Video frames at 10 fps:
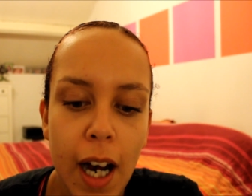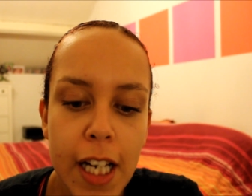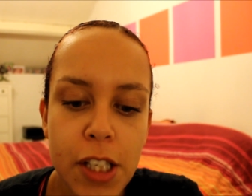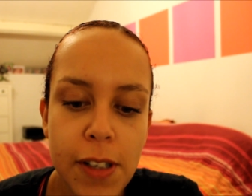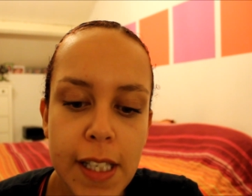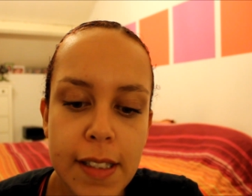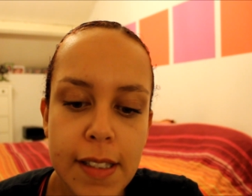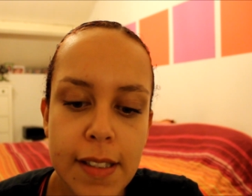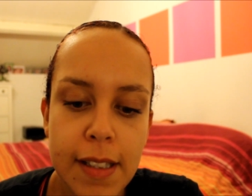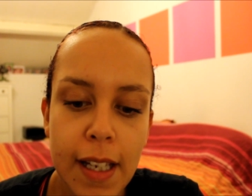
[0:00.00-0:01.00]
hydrate
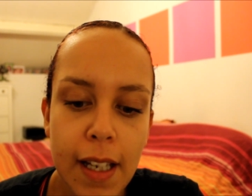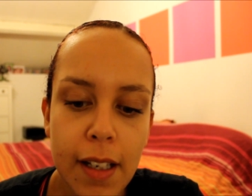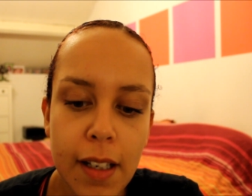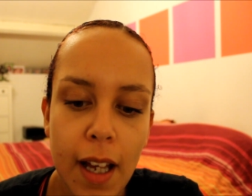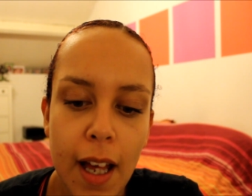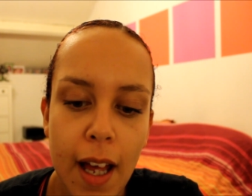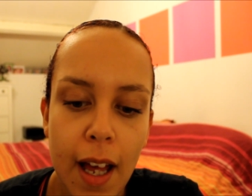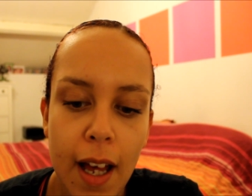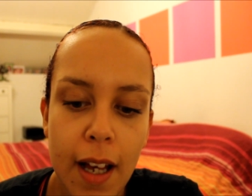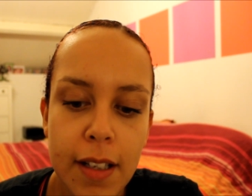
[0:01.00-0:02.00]
the skin
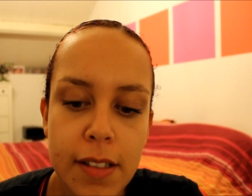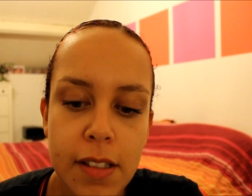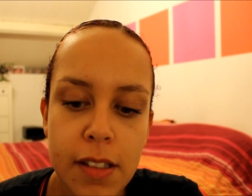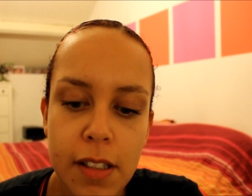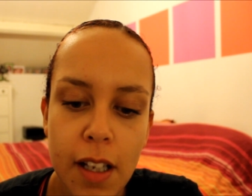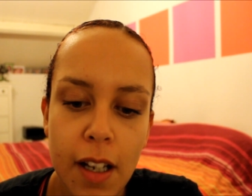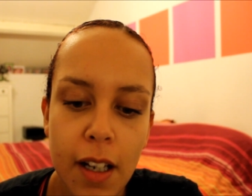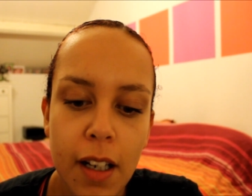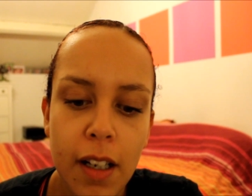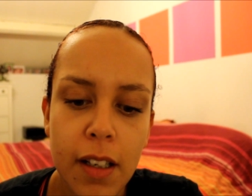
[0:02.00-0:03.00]
and
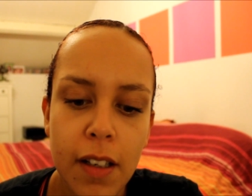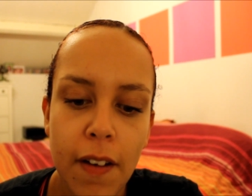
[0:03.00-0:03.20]
uh,